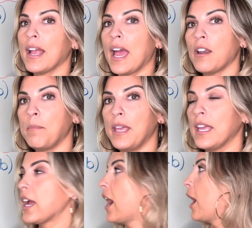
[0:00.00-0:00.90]
kind of
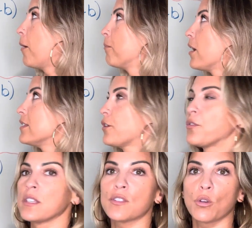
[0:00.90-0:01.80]
being um,
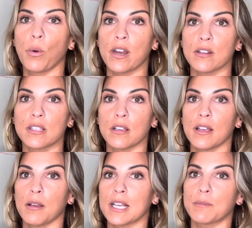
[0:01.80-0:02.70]
difference of squares
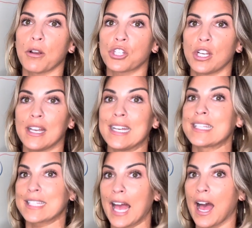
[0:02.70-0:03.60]
expression in
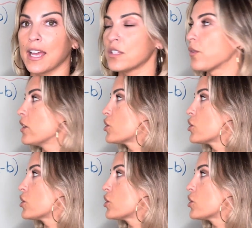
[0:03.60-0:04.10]
disguise, right?